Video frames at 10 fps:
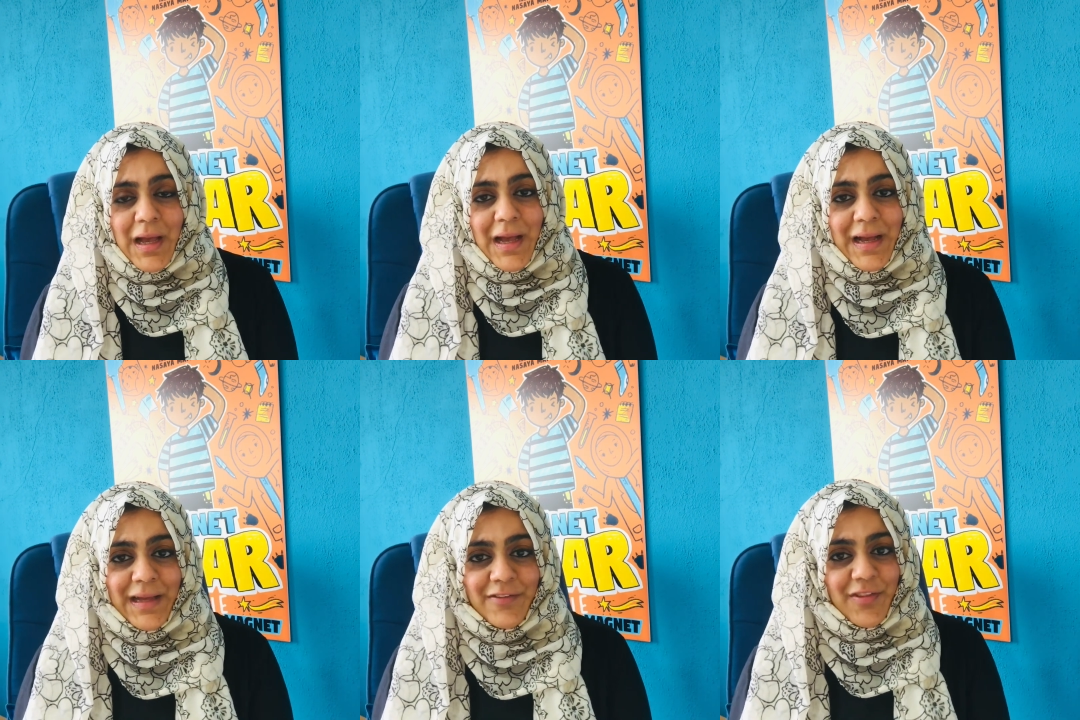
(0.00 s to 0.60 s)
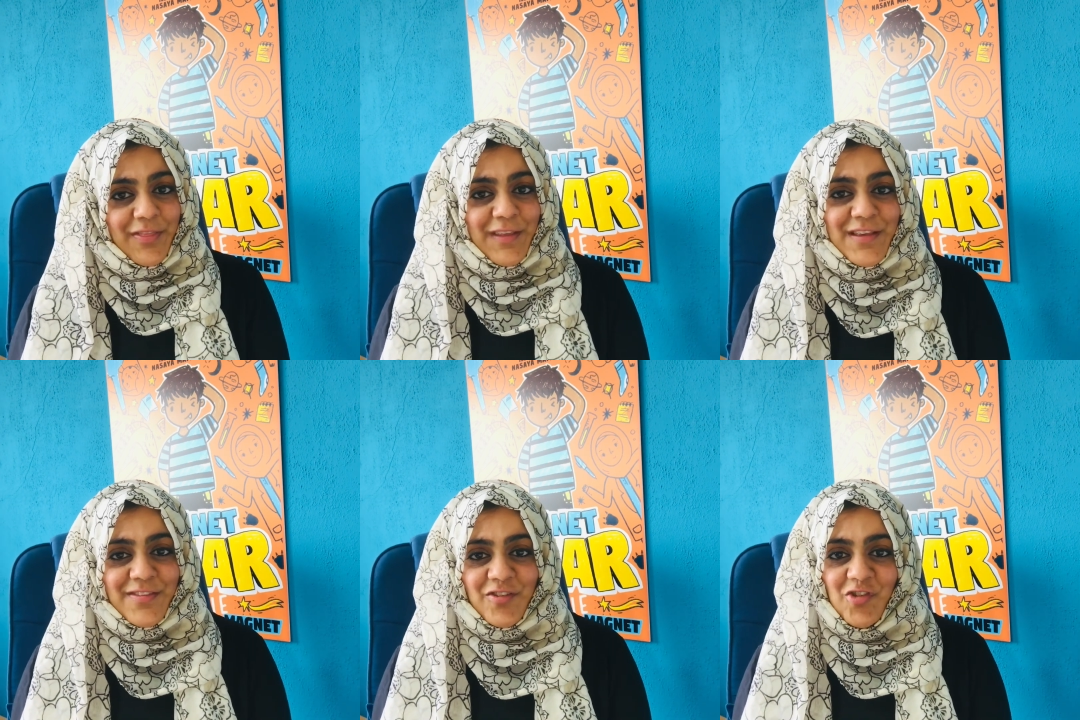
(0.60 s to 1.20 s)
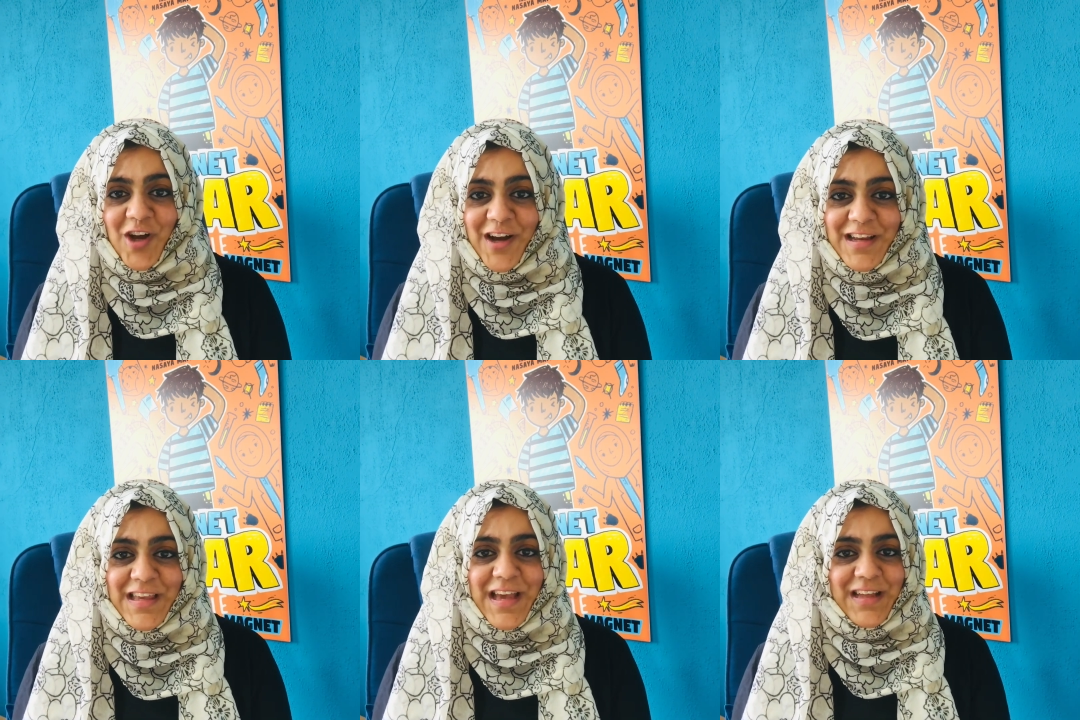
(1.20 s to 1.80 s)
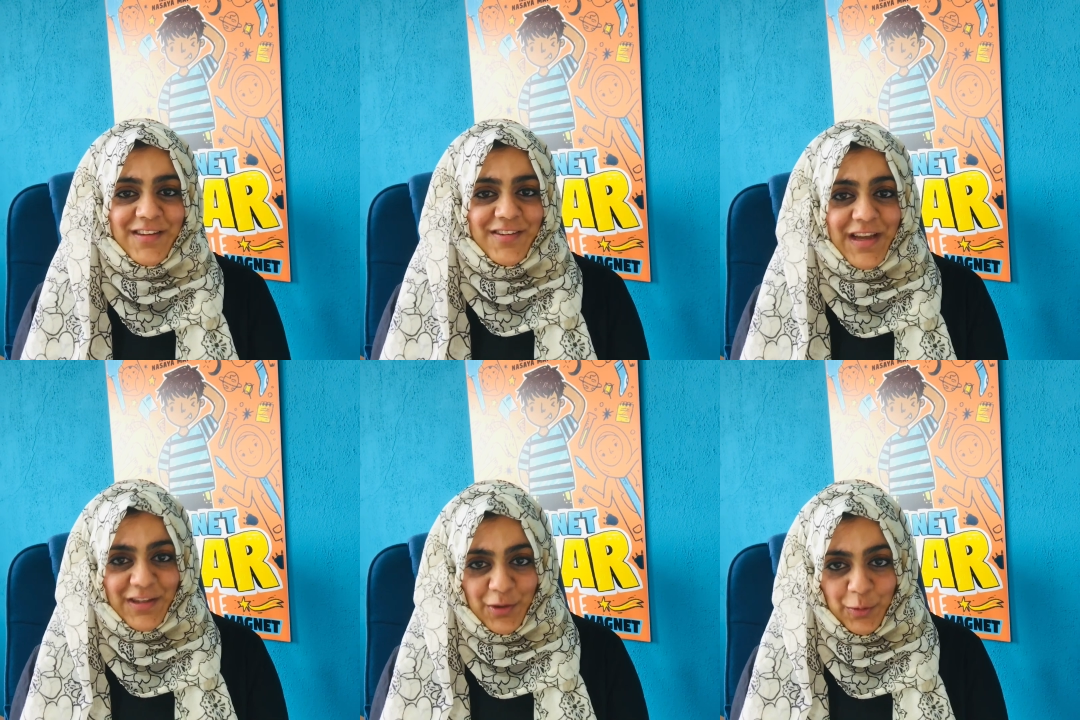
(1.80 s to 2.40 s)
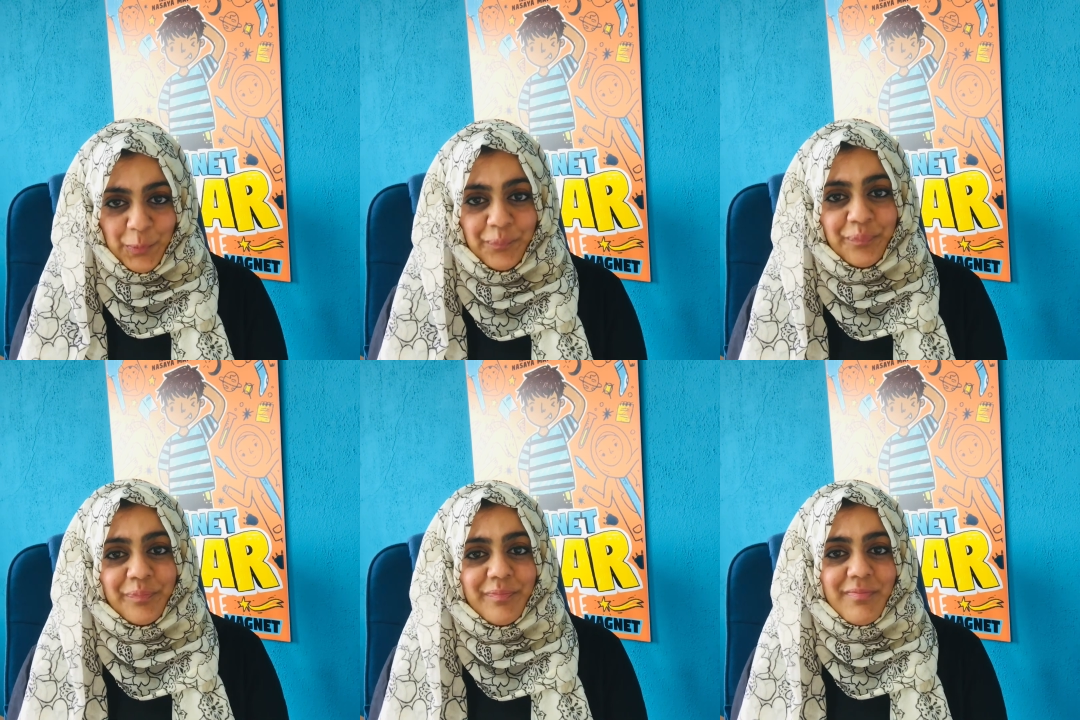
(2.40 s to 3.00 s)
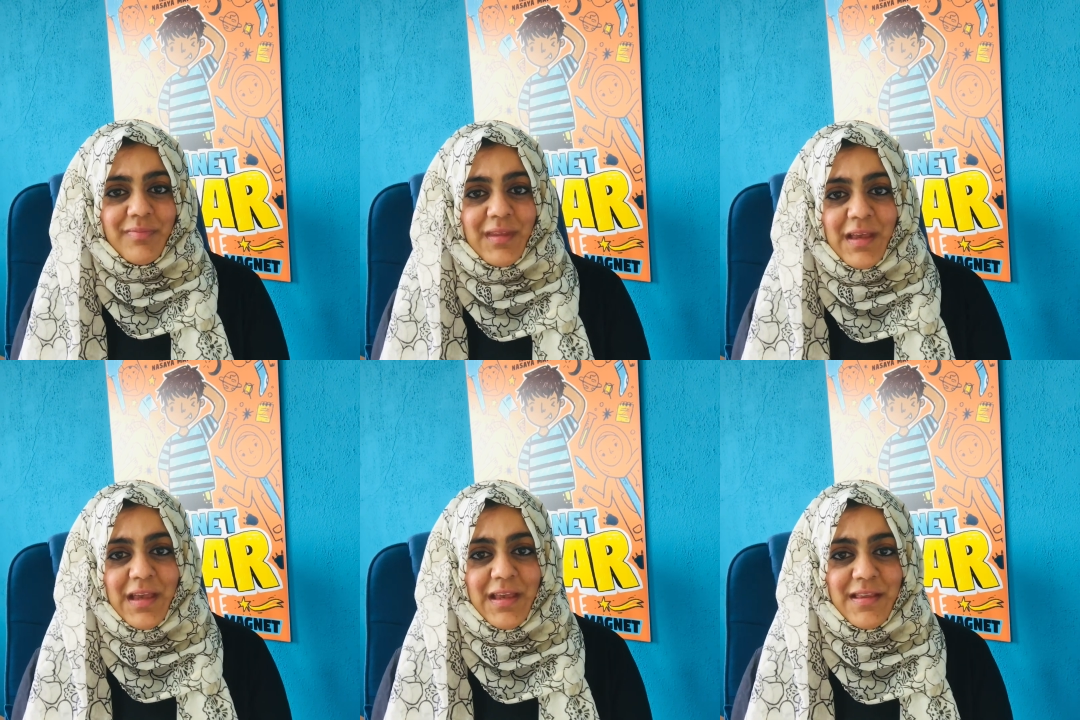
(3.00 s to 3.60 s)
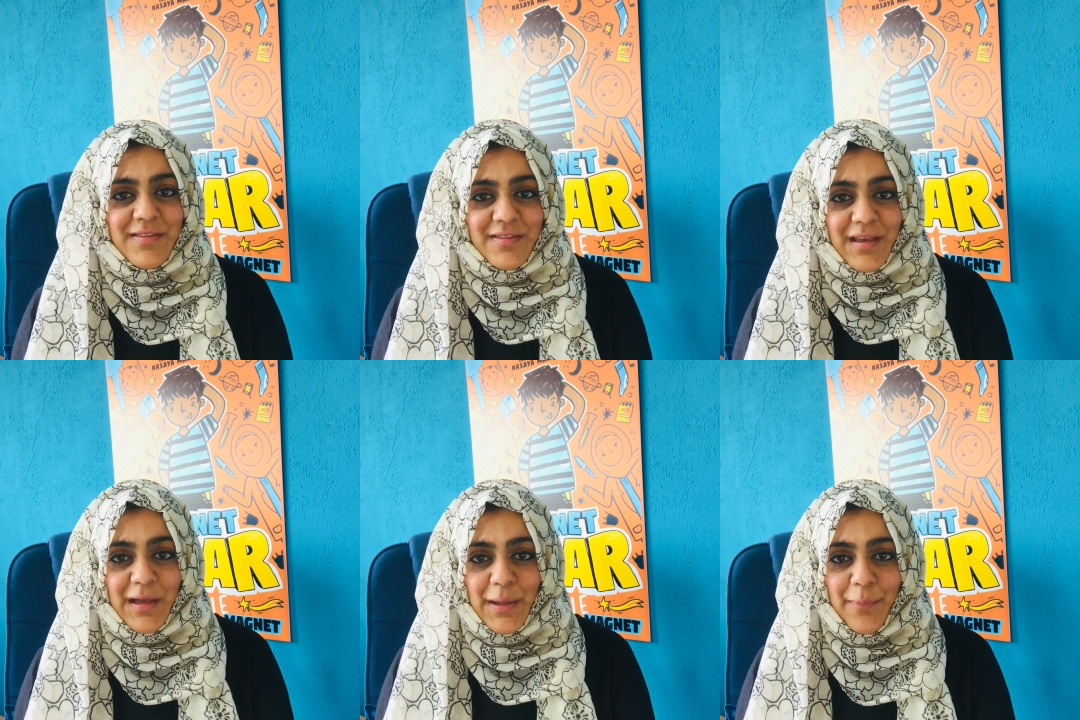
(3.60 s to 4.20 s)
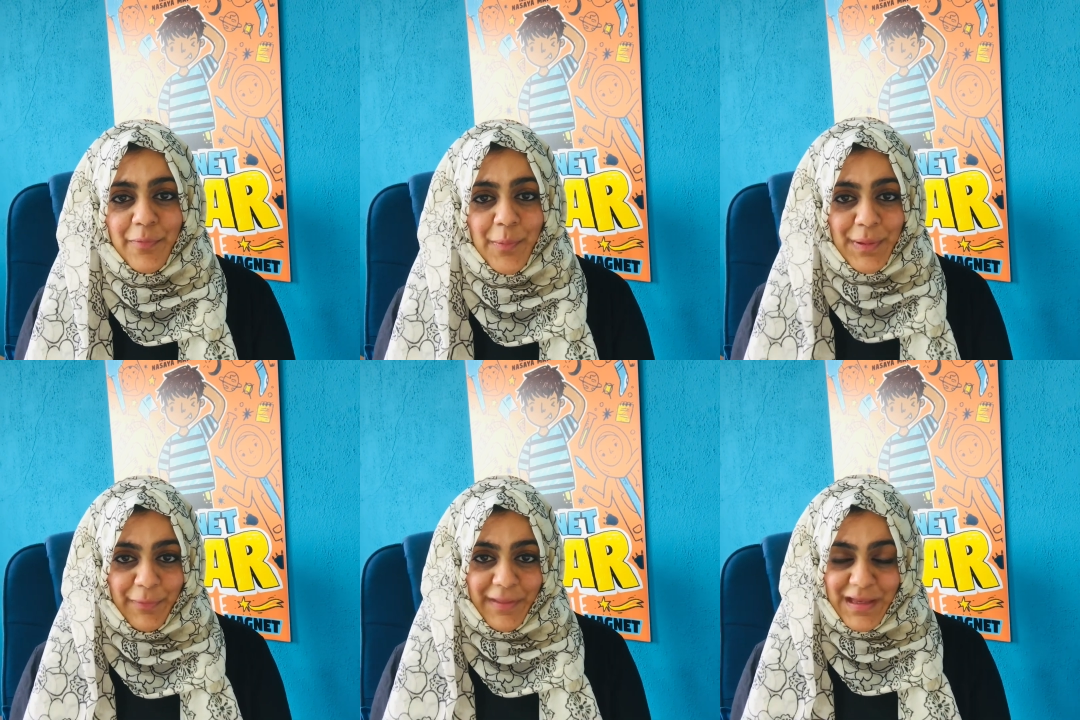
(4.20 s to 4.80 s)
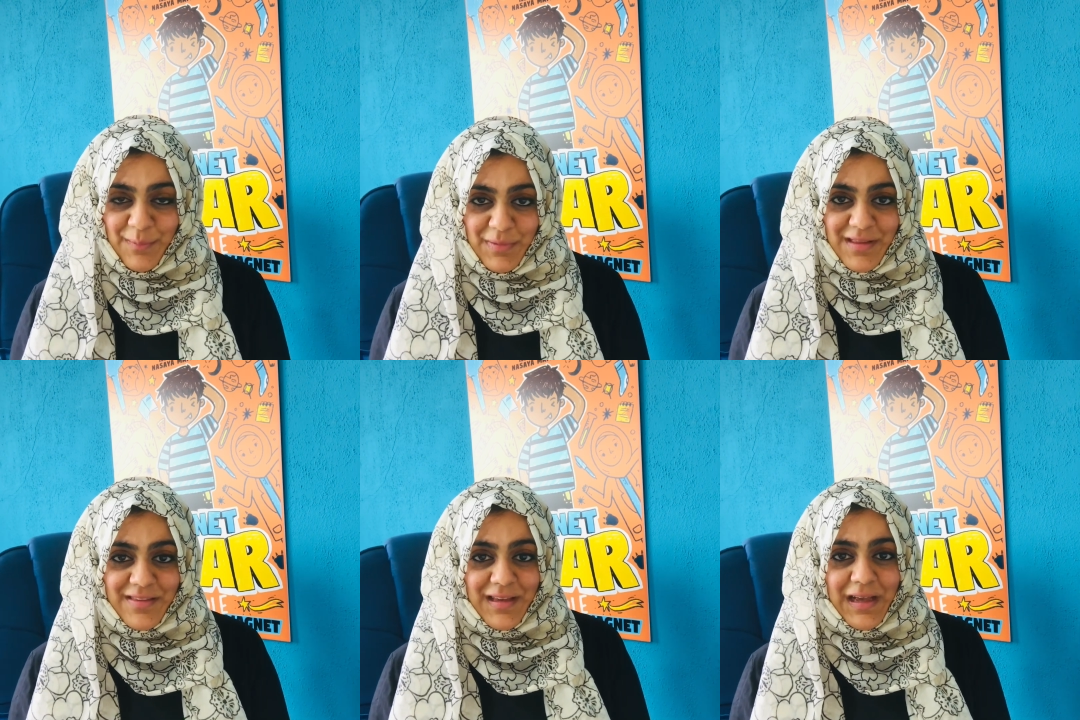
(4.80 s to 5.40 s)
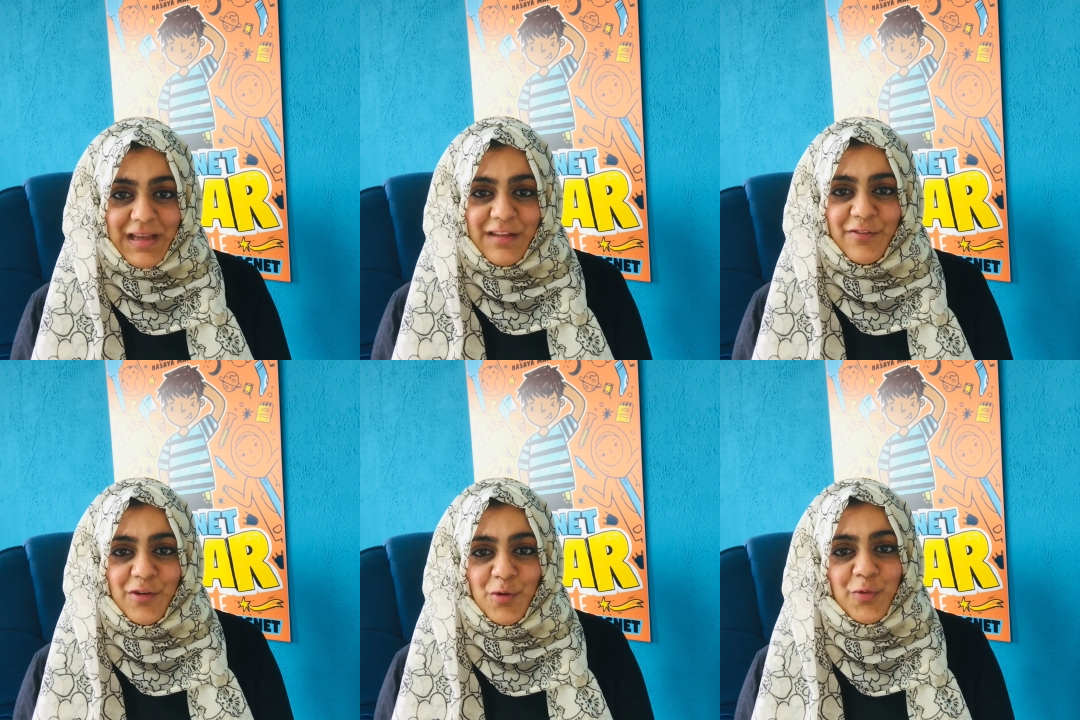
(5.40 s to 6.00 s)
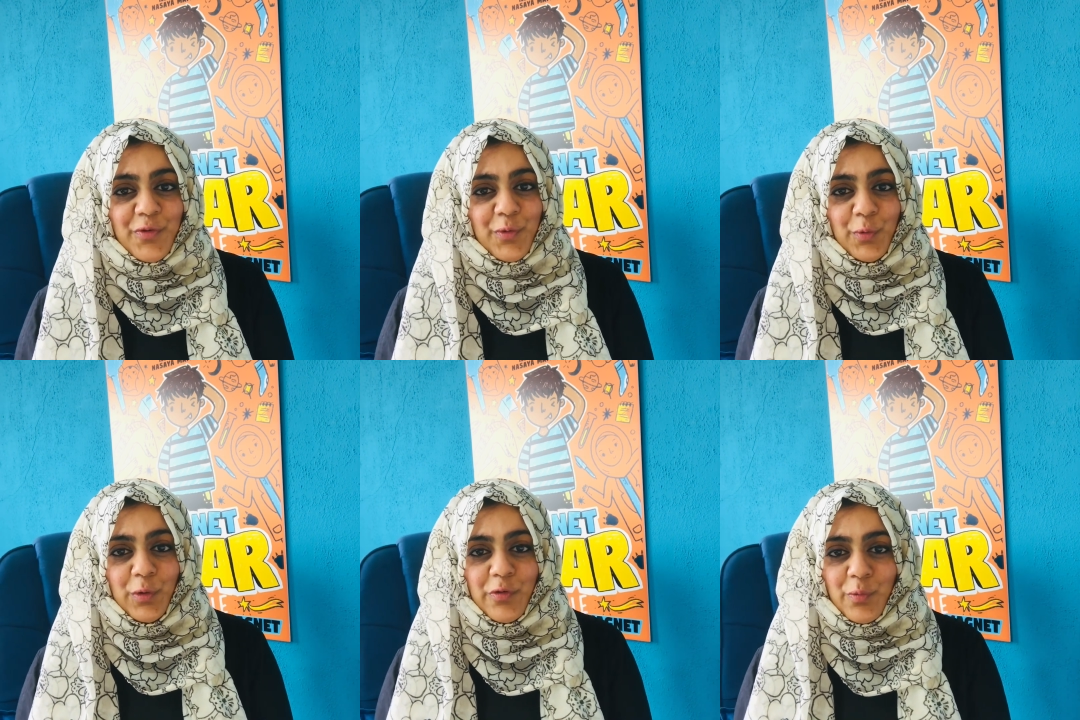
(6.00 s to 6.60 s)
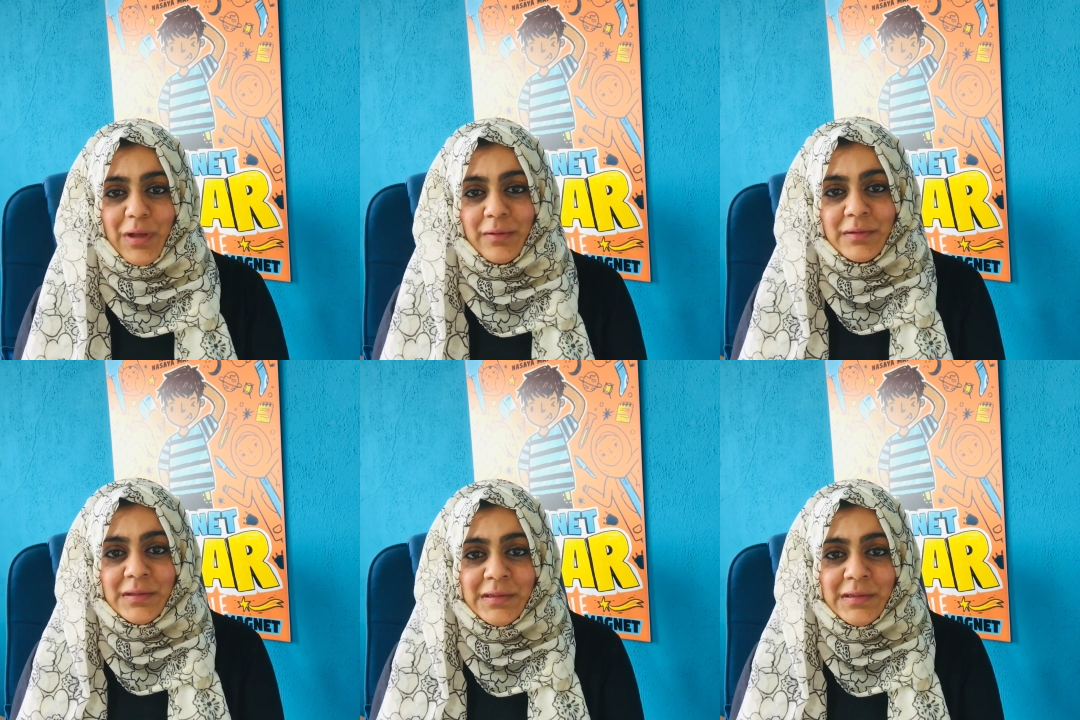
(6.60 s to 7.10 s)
And there's Charlie and Daniel, his the people that he meets at his new school as well.